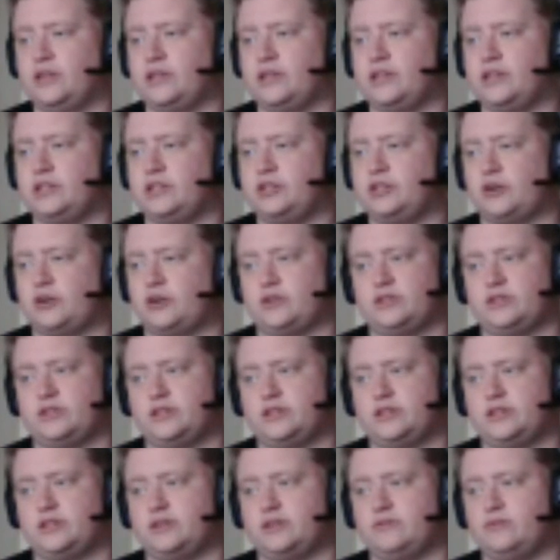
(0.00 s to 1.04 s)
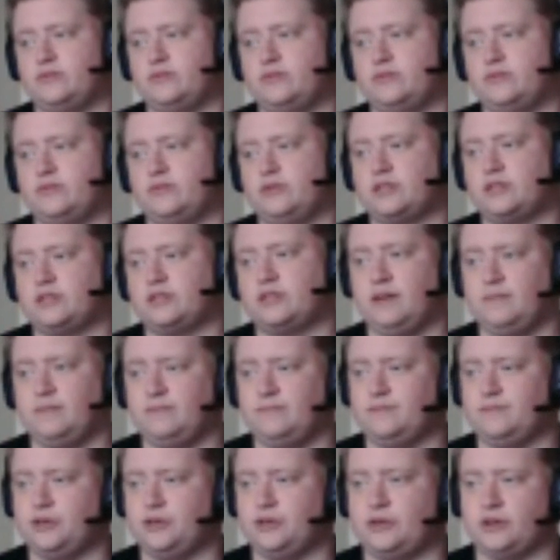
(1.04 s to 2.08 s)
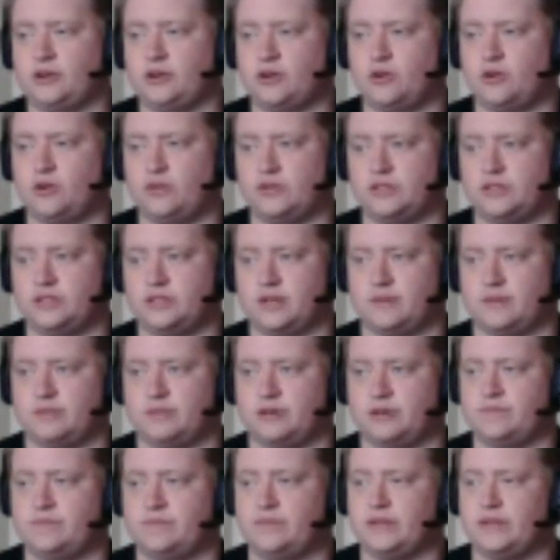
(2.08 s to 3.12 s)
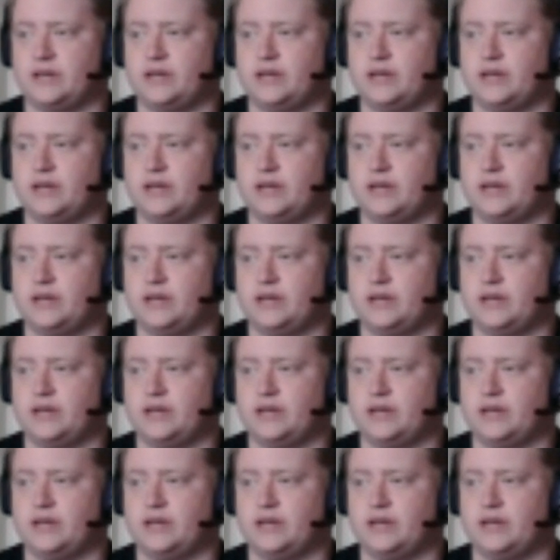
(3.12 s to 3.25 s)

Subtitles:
that the Johnson would want to come, you can call this number.